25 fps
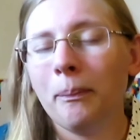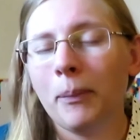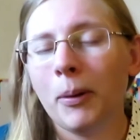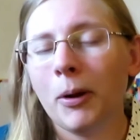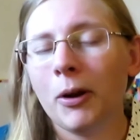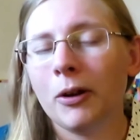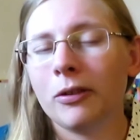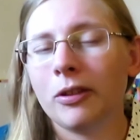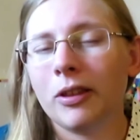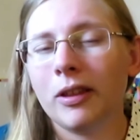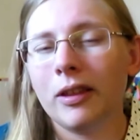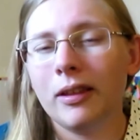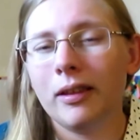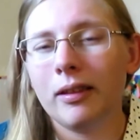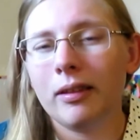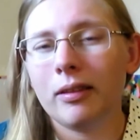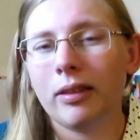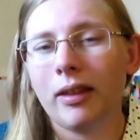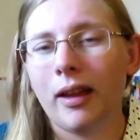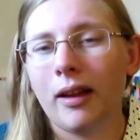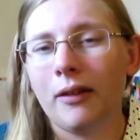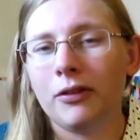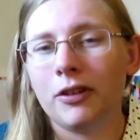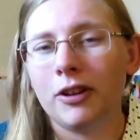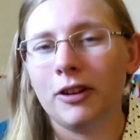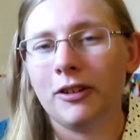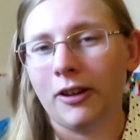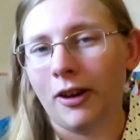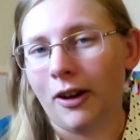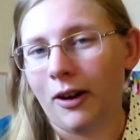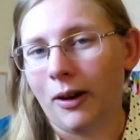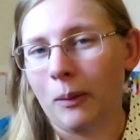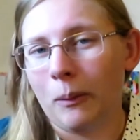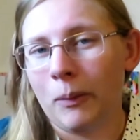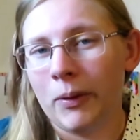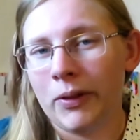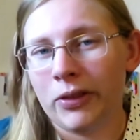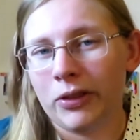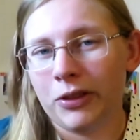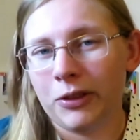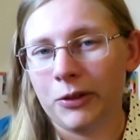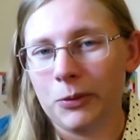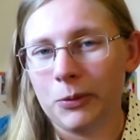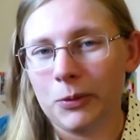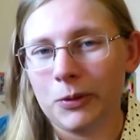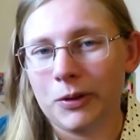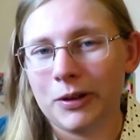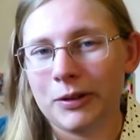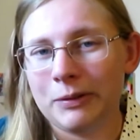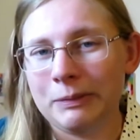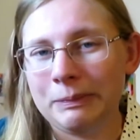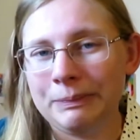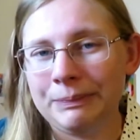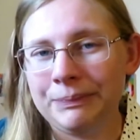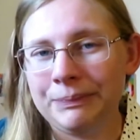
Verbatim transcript: Percy is left to talk with Luke.